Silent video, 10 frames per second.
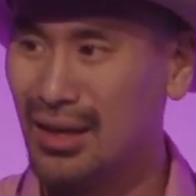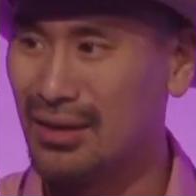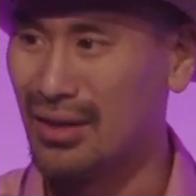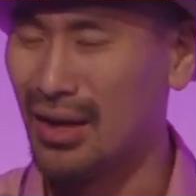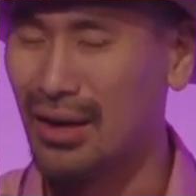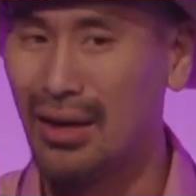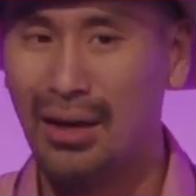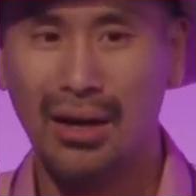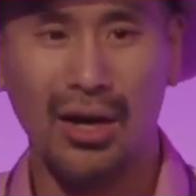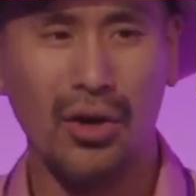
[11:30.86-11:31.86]
they're like,
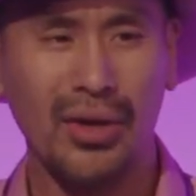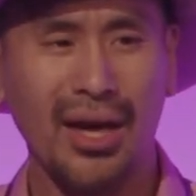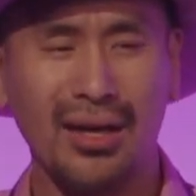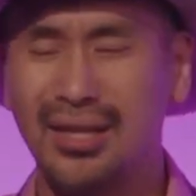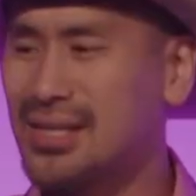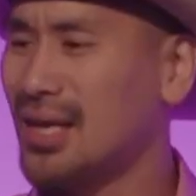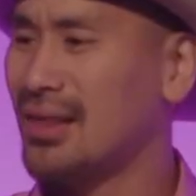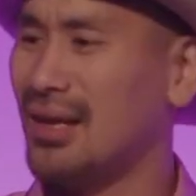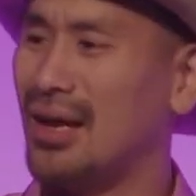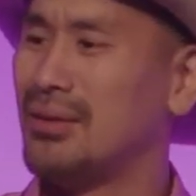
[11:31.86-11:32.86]
oh yeah, he
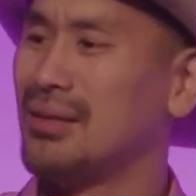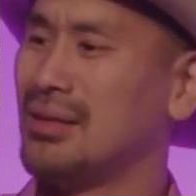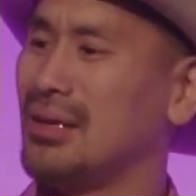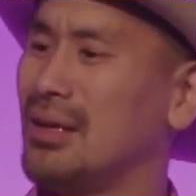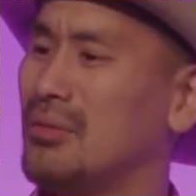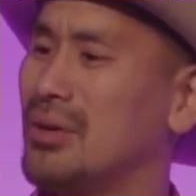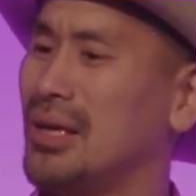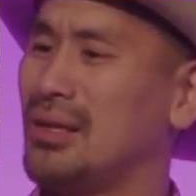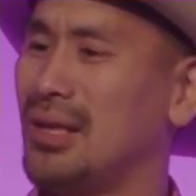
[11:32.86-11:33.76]
said that, didn't he, right?